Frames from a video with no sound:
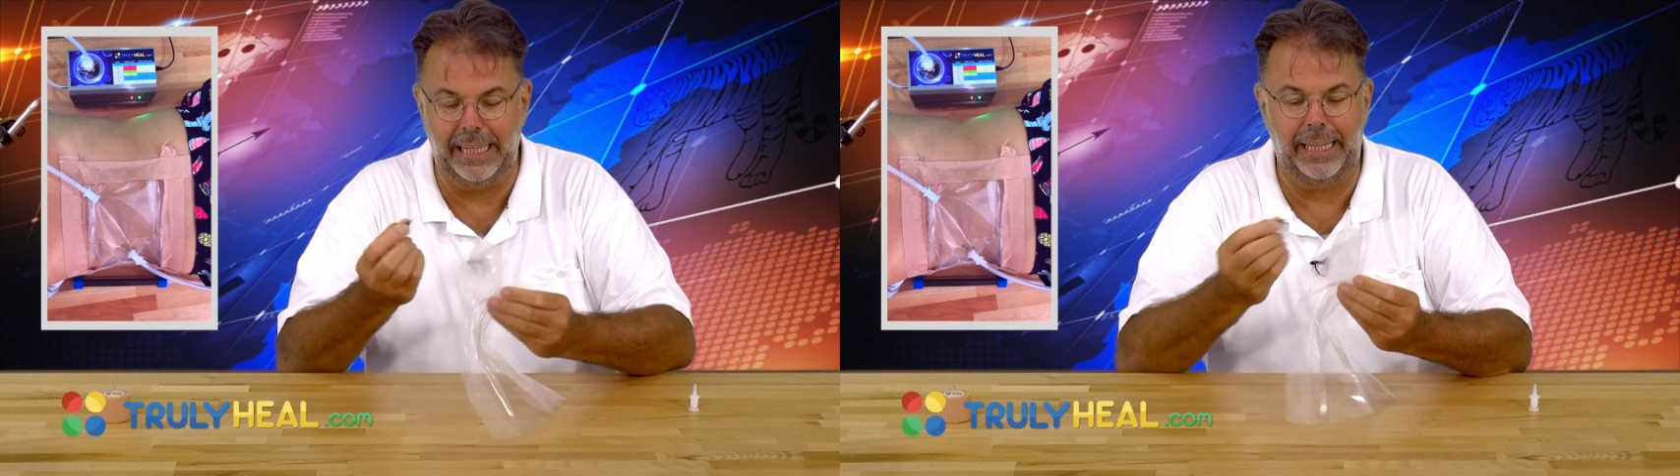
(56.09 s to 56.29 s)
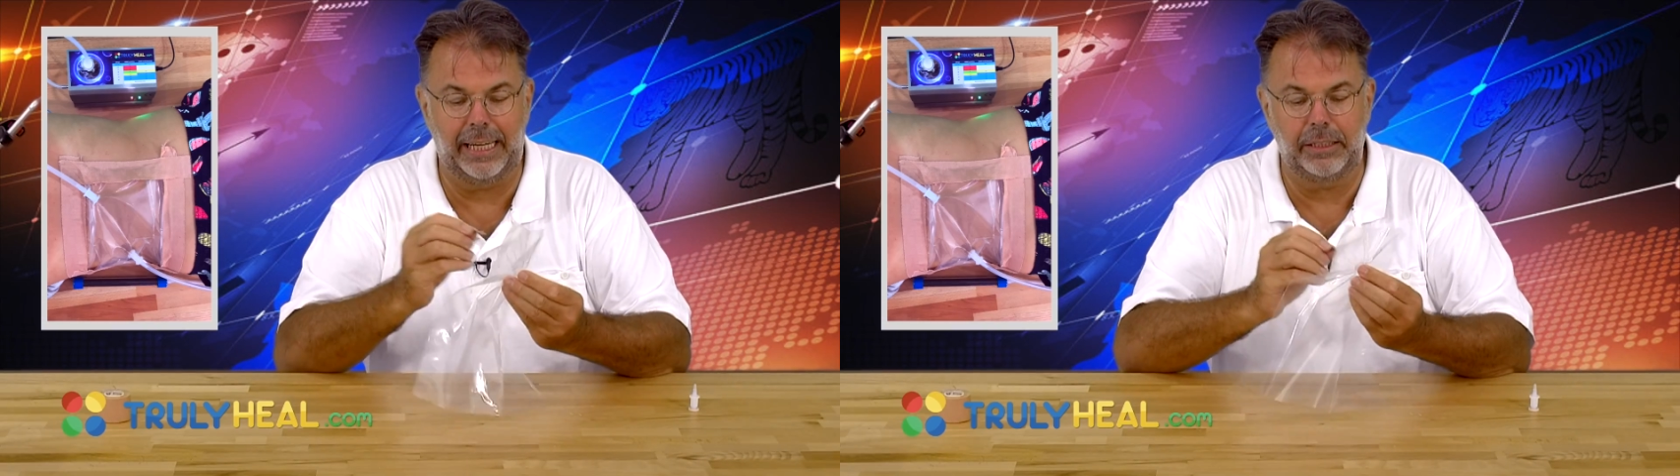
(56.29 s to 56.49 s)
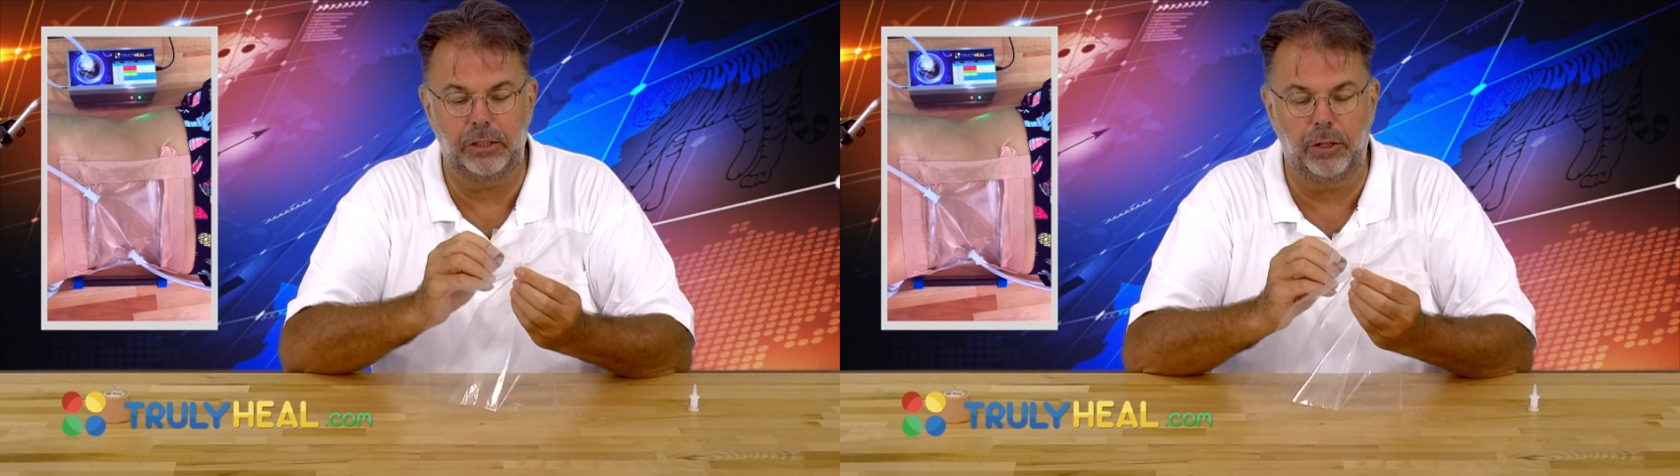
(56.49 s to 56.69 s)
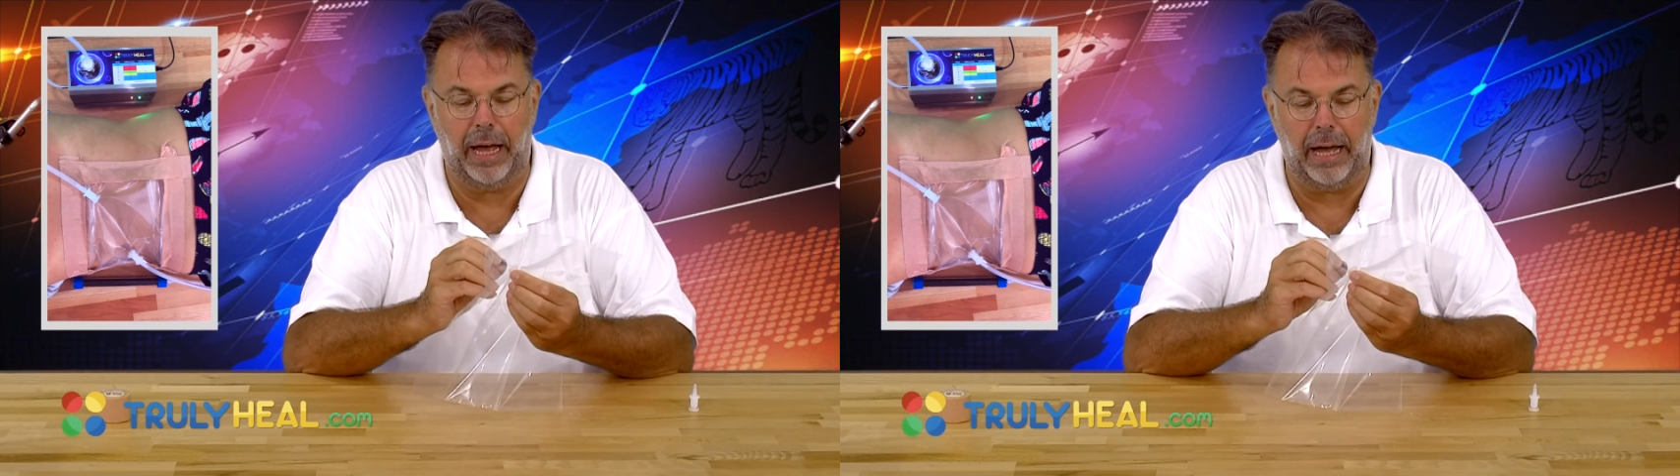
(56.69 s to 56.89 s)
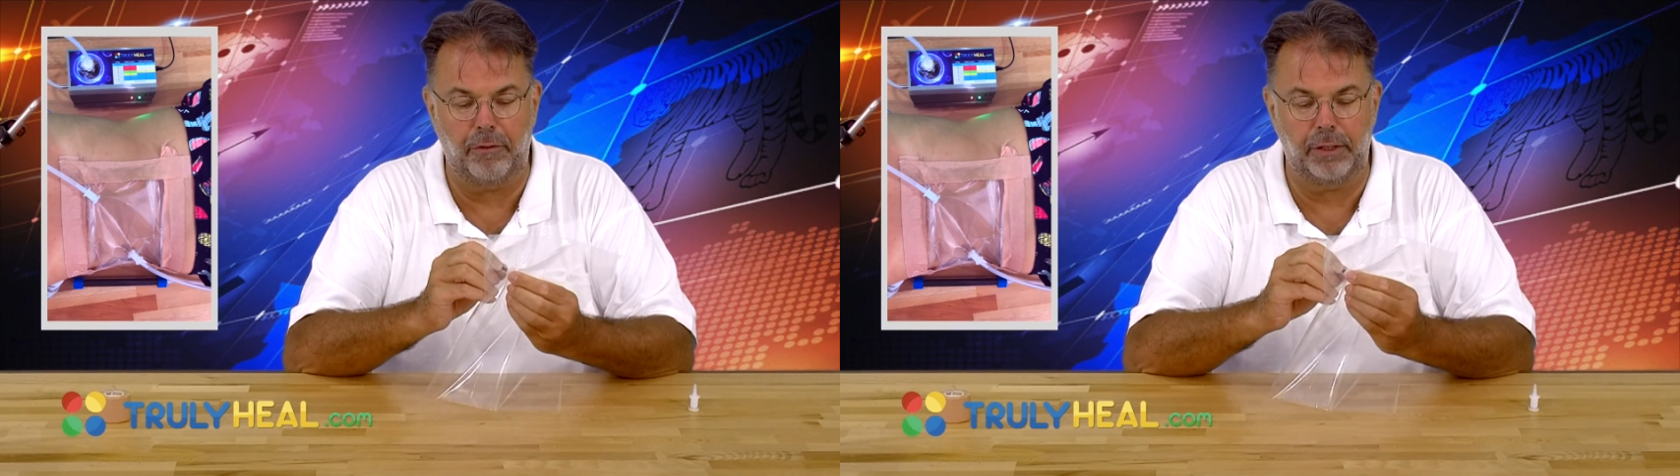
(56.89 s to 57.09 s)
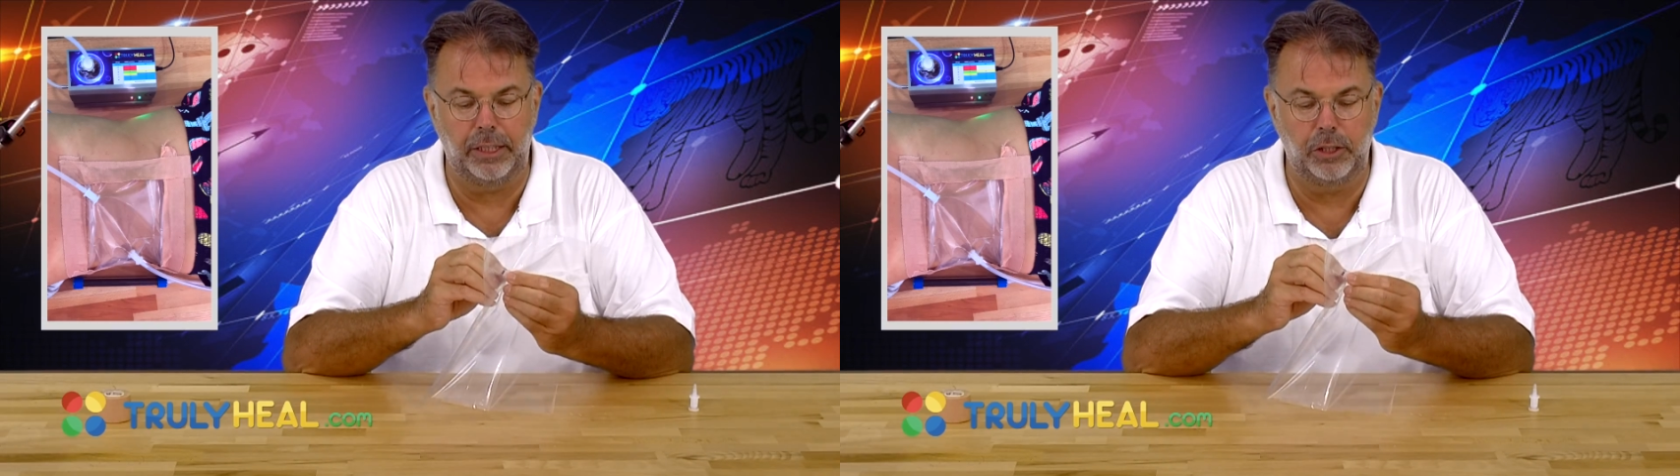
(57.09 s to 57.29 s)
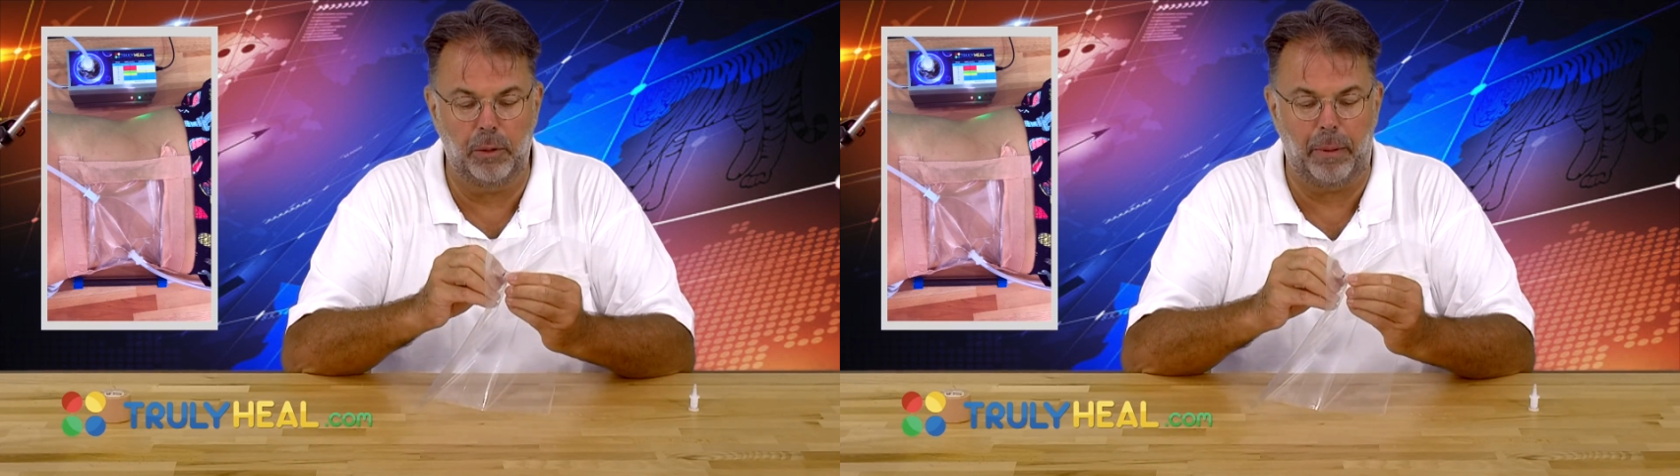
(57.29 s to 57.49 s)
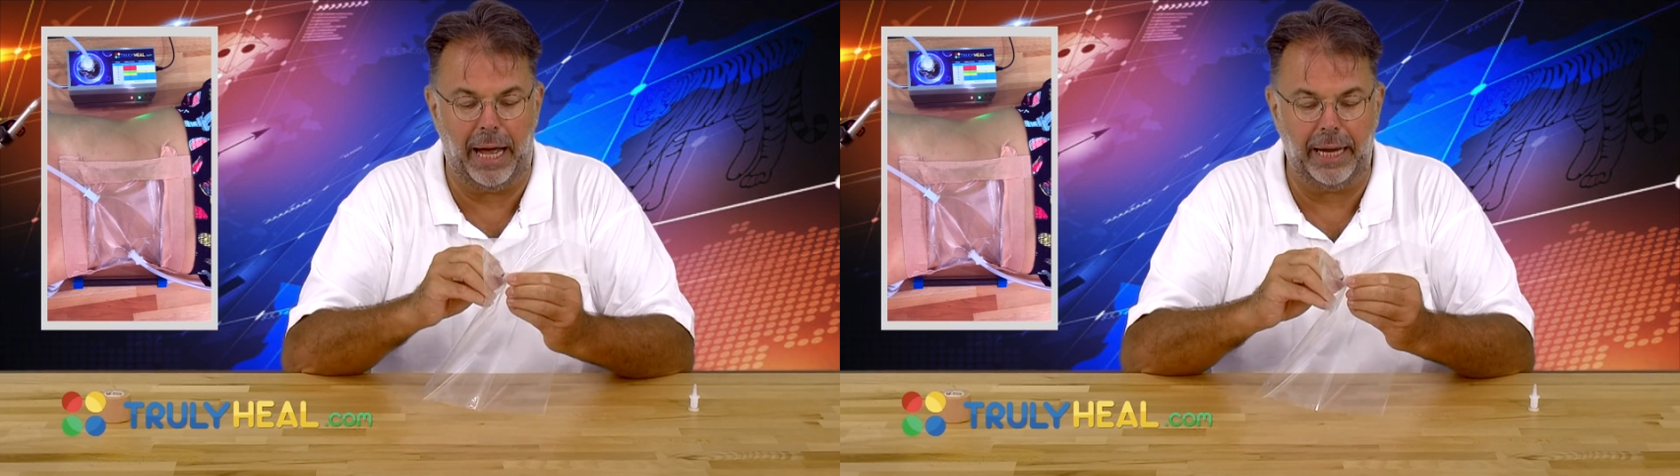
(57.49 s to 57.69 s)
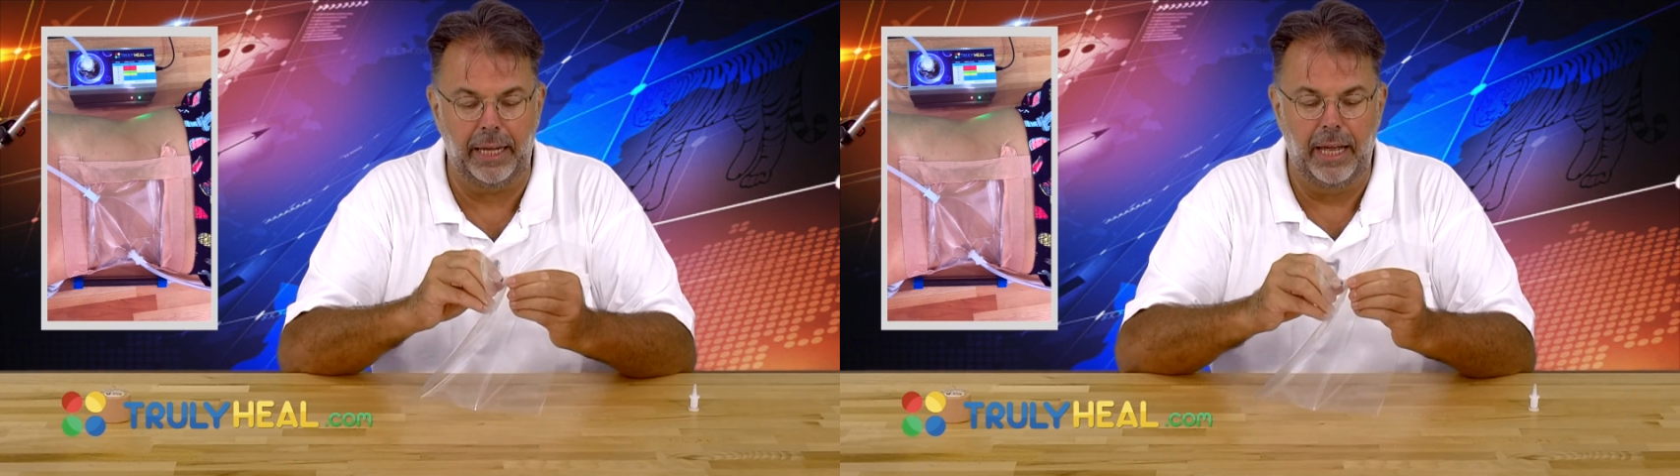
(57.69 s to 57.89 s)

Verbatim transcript: that you have in your bag